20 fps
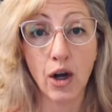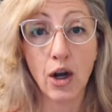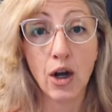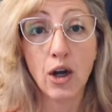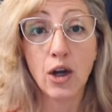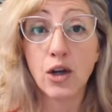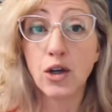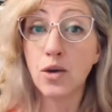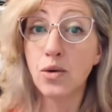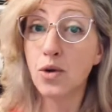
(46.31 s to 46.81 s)

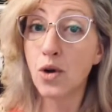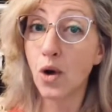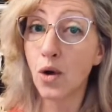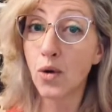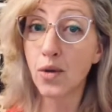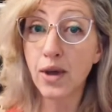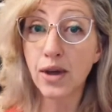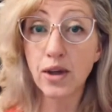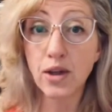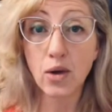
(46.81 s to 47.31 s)
You know
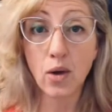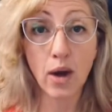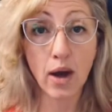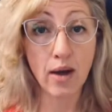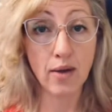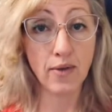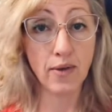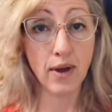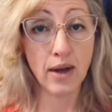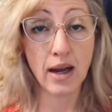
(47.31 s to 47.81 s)
that you
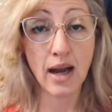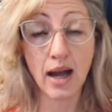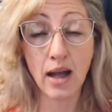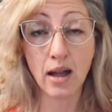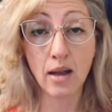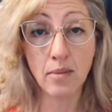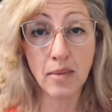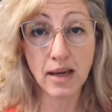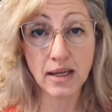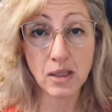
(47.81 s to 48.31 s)
have an
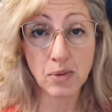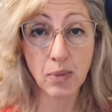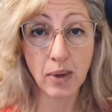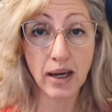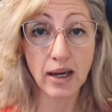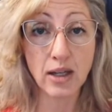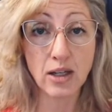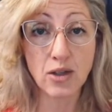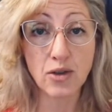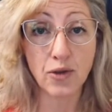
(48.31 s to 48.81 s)
LMS
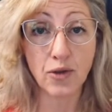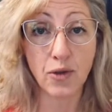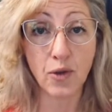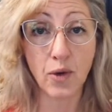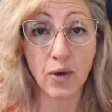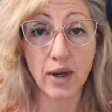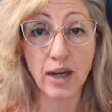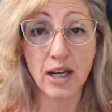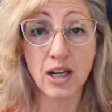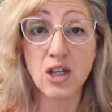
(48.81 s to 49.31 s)
page
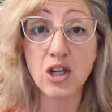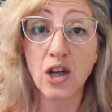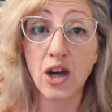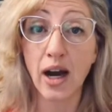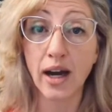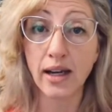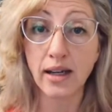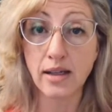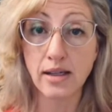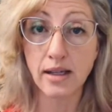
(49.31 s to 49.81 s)
for each
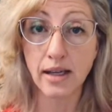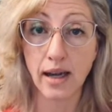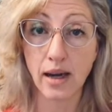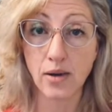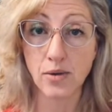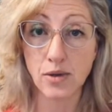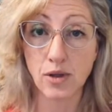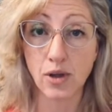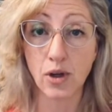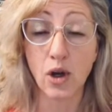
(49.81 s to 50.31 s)
guidance
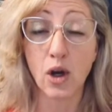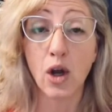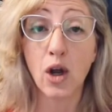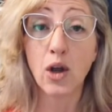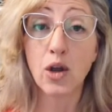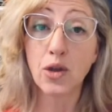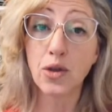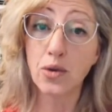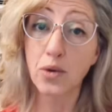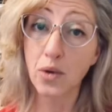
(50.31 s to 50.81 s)
counselor.
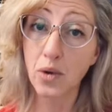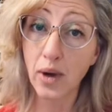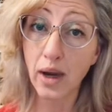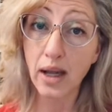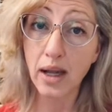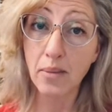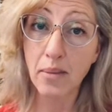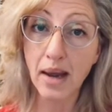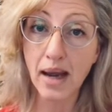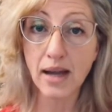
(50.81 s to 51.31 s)
Through
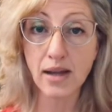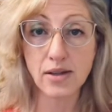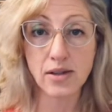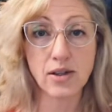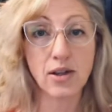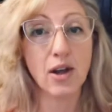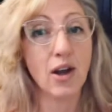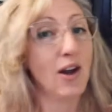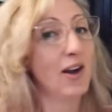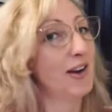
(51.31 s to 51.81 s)
LMS,
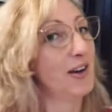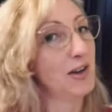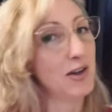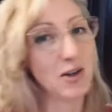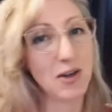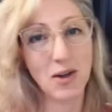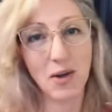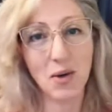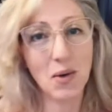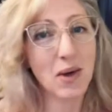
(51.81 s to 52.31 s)

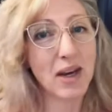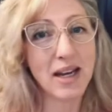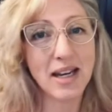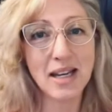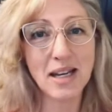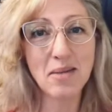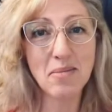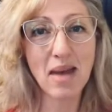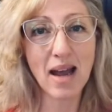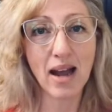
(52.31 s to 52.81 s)
you can
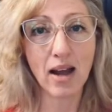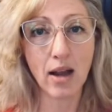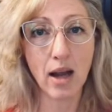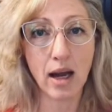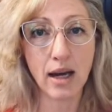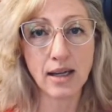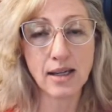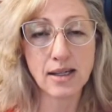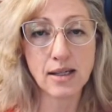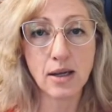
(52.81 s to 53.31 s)
email
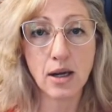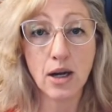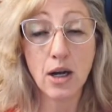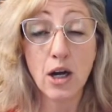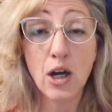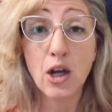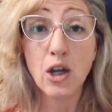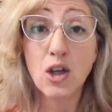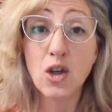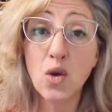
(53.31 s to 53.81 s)
us.
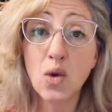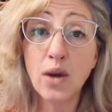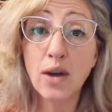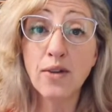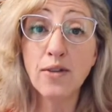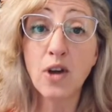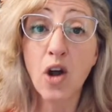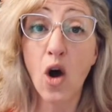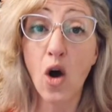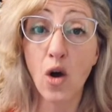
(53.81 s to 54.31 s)
You
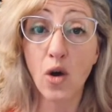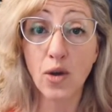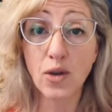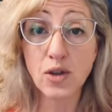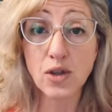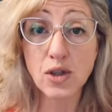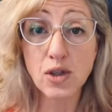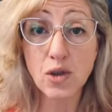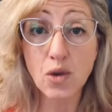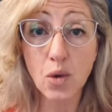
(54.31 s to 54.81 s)
can call the
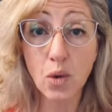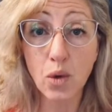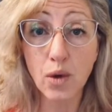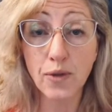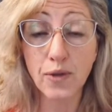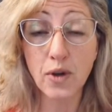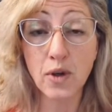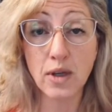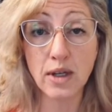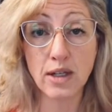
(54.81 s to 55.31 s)
school
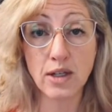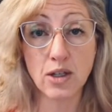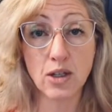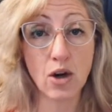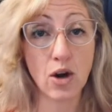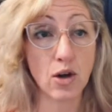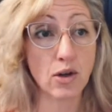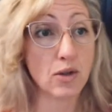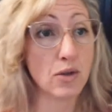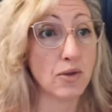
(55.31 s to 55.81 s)
if you need to
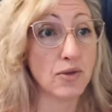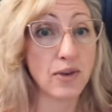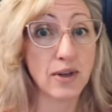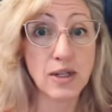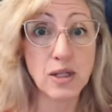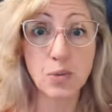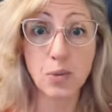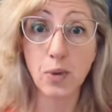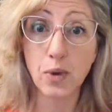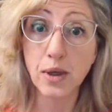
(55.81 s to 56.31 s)
talk to a
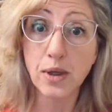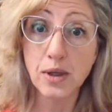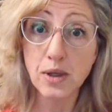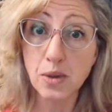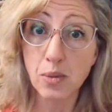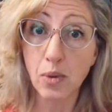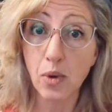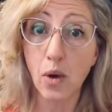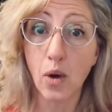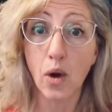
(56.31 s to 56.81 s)
vice
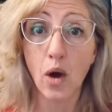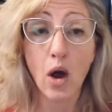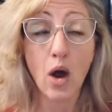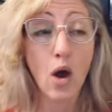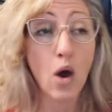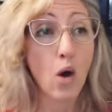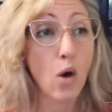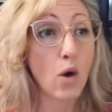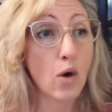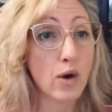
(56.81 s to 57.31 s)
principal
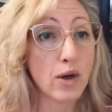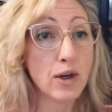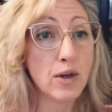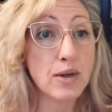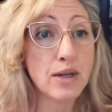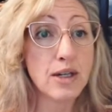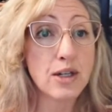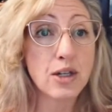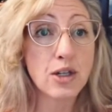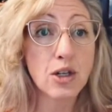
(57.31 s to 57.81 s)
or you
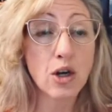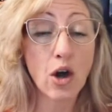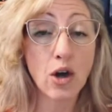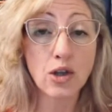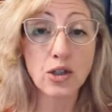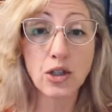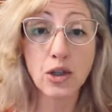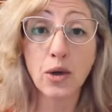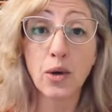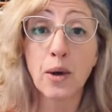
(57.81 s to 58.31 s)
need to
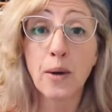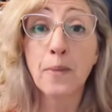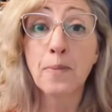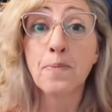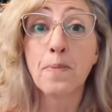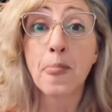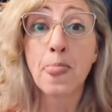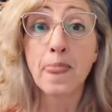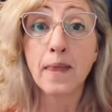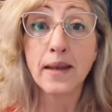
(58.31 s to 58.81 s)
talk to
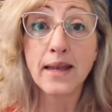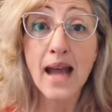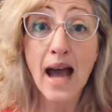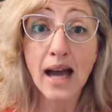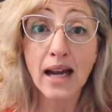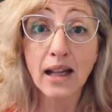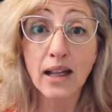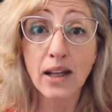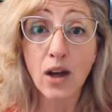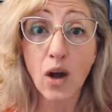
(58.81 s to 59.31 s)

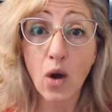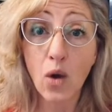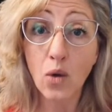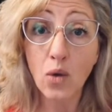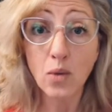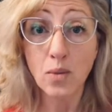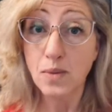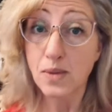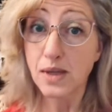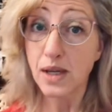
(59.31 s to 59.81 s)
Natalie
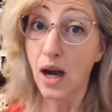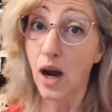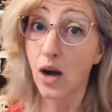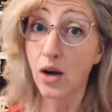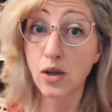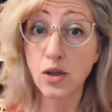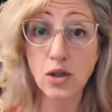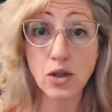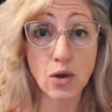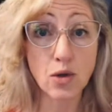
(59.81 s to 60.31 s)
Holmes,
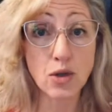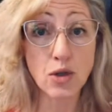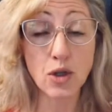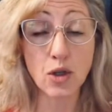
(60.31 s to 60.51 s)
our social